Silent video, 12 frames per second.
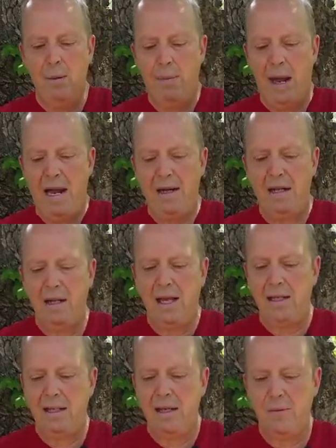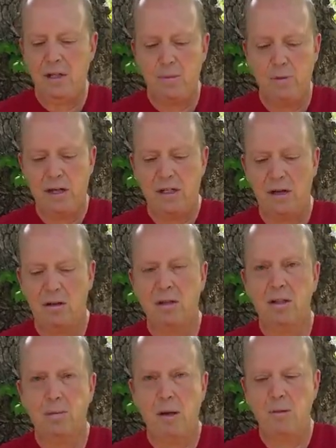pat it lightly, which brings all
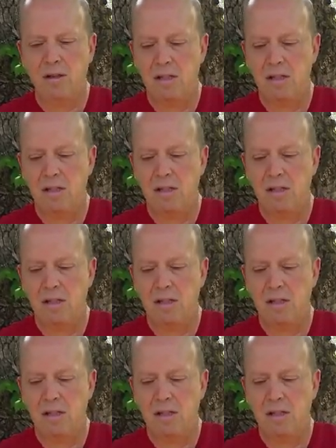of the bubbles